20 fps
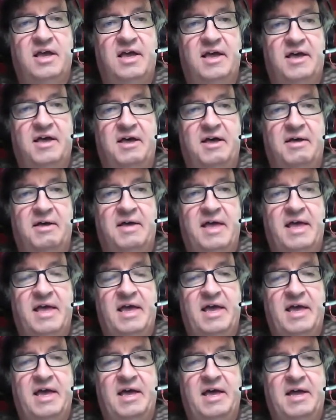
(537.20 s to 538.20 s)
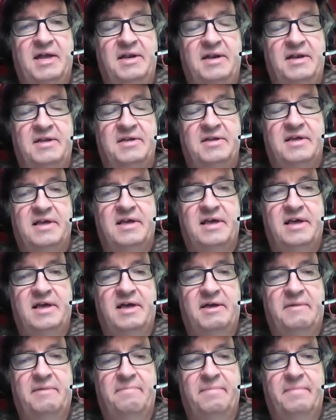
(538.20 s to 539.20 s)
uh, and
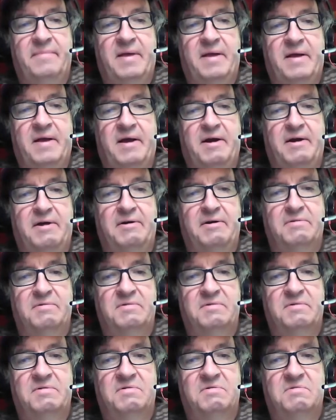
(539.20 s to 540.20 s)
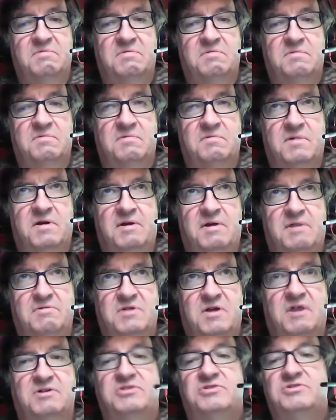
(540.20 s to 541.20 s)
um, are, are,
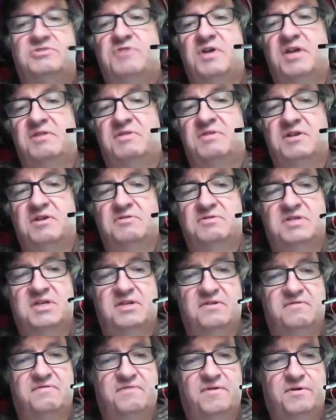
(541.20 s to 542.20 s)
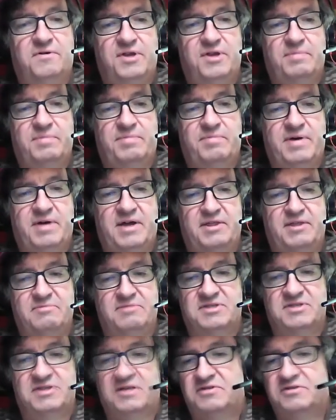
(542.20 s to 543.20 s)
are straight. They don't tend to fold up upon
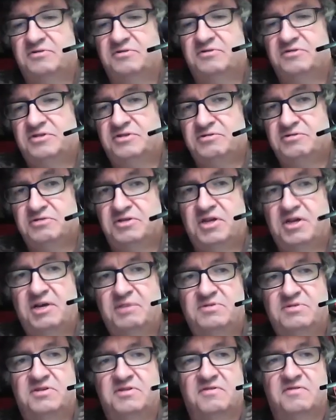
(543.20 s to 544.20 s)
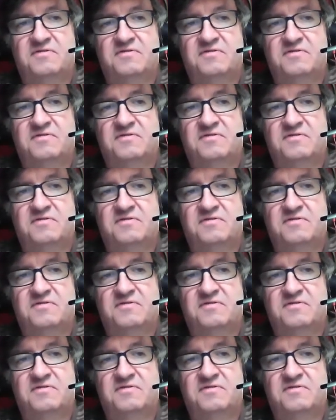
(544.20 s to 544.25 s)
themselves. So it's certain types